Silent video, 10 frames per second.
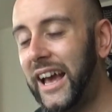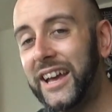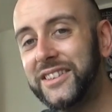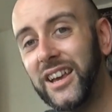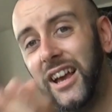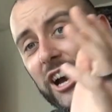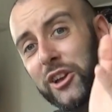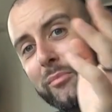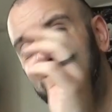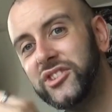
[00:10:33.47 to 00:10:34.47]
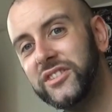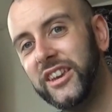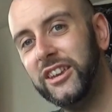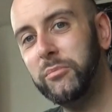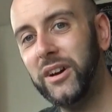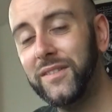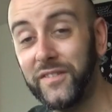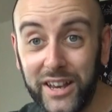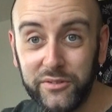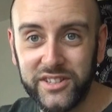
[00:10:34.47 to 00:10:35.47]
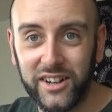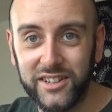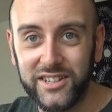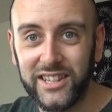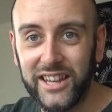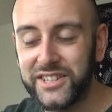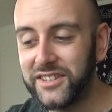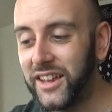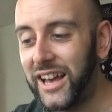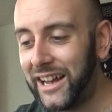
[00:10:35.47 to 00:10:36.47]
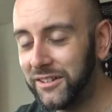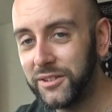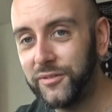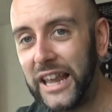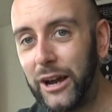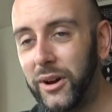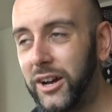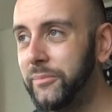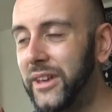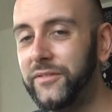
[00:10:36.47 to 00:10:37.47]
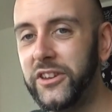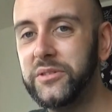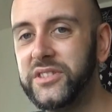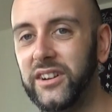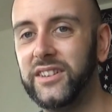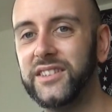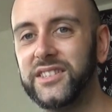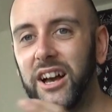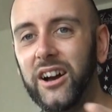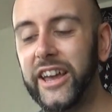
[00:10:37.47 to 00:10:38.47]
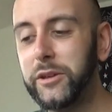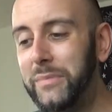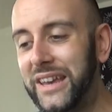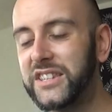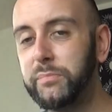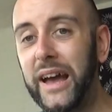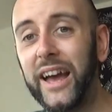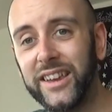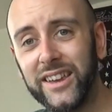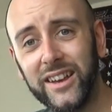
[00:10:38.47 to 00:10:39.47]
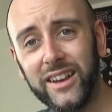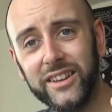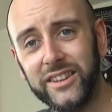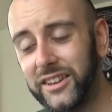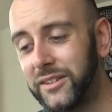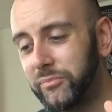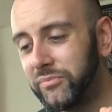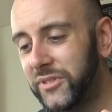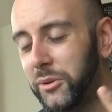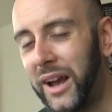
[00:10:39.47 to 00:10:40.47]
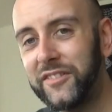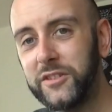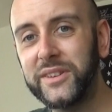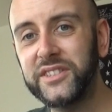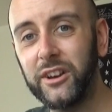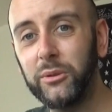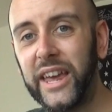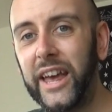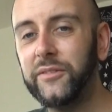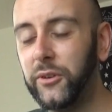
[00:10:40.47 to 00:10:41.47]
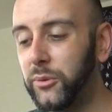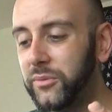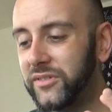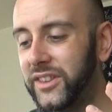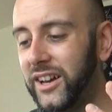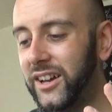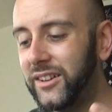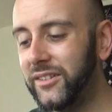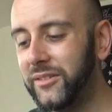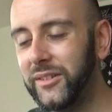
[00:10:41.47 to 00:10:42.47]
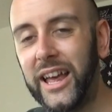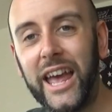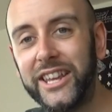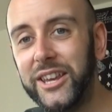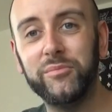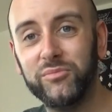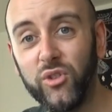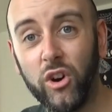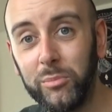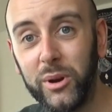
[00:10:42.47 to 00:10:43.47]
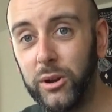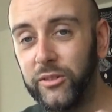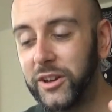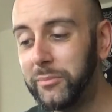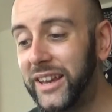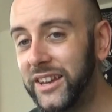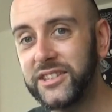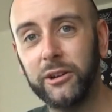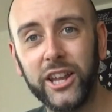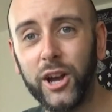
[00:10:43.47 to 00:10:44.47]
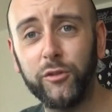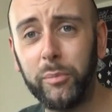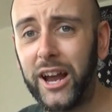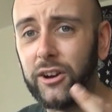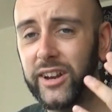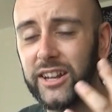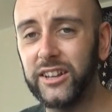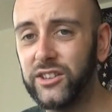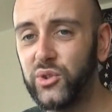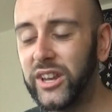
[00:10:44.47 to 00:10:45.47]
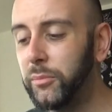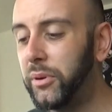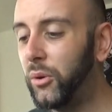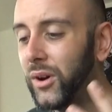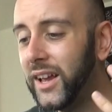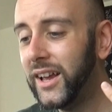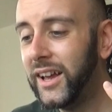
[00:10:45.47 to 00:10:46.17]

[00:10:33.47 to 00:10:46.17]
And I mentioned in my favourite ciders list that elderflower infused ciders are a mixed bag. You you have to be so careful that any wrong move can make it totally overpowering and undrinkable.